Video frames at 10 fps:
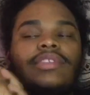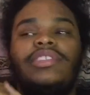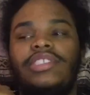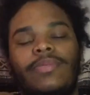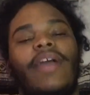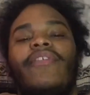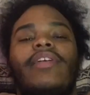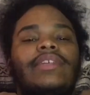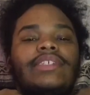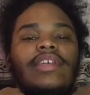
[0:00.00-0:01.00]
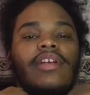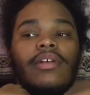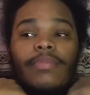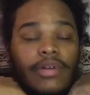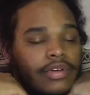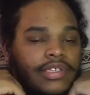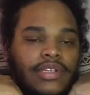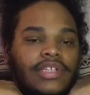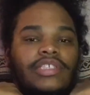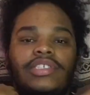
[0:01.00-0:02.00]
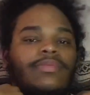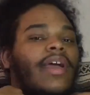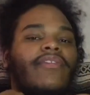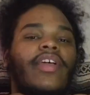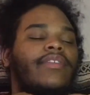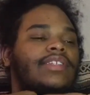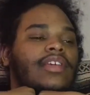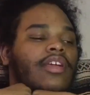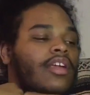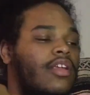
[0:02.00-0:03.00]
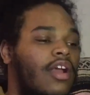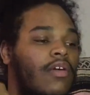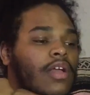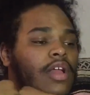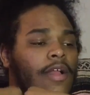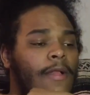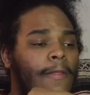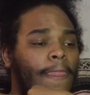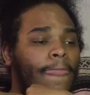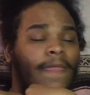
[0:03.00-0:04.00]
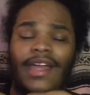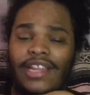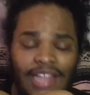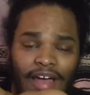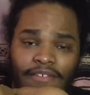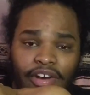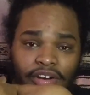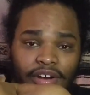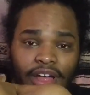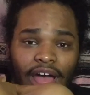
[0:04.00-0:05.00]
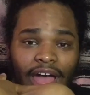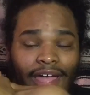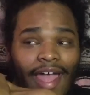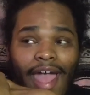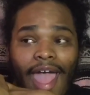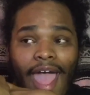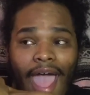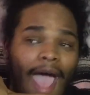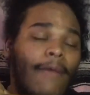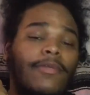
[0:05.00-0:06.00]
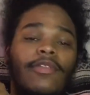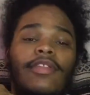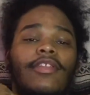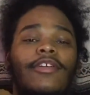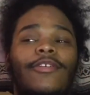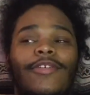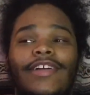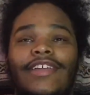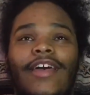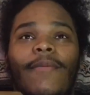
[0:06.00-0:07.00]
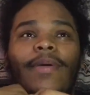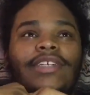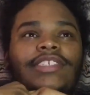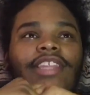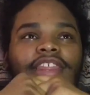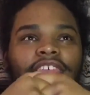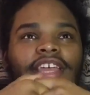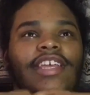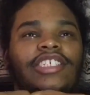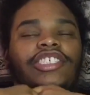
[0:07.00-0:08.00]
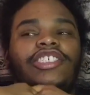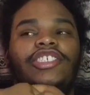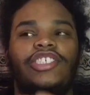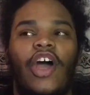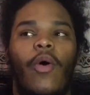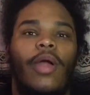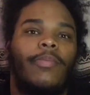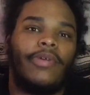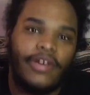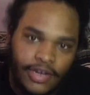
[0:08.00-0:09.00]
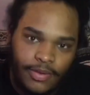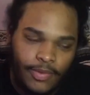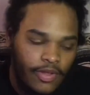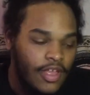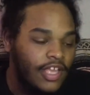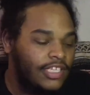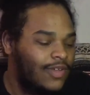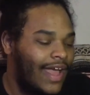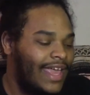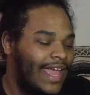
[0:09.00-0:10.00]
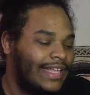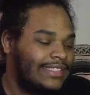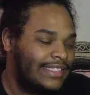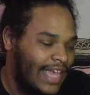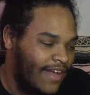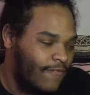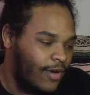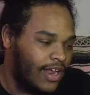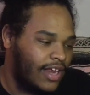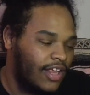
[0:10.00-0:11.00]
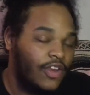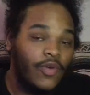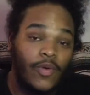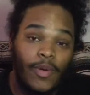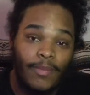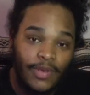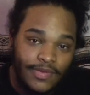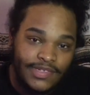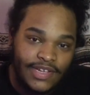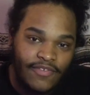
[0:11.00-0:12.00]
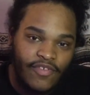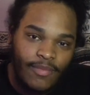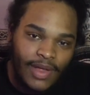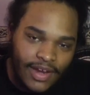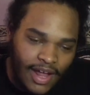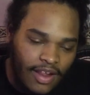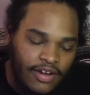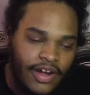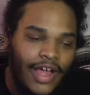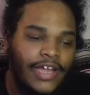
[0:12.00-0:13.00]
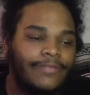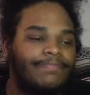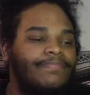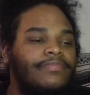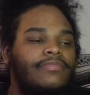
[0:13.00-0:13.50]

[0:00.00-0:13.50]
she's my favorite singer. Personally, she's my favorite singer, you know. I love her. I absolutely adore Adele. But the thing is, she's so unpredictable. So I can't say if we're getting new music from Adele or not.